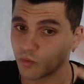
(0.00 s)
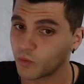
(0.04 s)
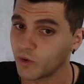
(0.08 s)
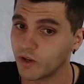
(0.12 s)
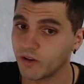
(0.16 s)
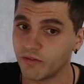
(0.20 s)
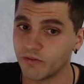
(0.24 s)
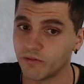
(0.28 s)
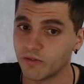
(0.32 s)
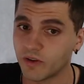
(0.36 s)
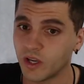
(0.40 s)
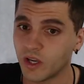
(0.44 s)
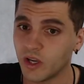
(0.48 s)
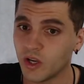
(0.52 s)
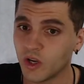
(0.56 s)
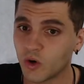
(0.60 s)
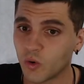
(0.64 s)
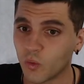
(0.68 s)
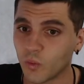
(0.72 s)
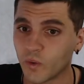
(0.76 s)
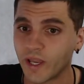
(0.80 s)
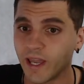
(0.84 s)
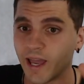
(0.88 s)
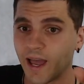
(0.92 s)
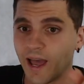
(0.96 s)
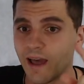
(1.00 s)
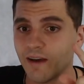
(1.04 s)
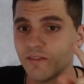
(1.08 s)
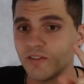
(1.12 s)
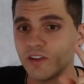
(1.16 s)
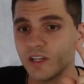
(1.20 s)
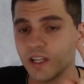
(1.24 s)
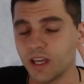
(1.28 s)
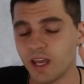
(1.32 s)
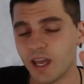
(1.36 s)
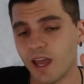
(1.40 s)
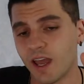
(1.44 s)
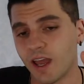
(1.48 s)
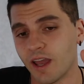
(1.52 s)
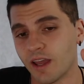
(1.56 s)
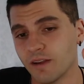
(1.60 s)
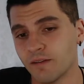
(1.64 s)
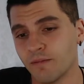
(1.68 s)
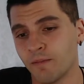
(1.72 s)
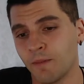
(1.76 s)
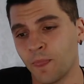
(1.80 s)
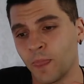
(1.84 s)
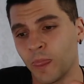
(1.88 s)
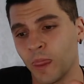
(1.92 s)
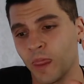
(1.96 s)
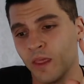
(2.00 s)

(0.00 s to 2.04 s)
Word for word: We've we haven't had